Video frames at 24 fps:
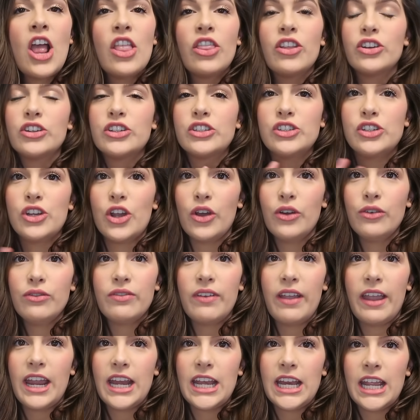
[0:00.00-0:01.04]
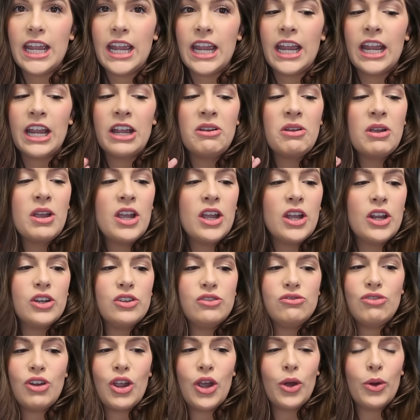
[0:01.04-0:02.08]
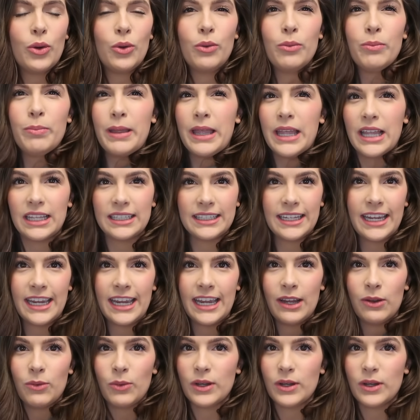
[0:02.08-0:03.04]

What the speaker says: There's no fading, no pilling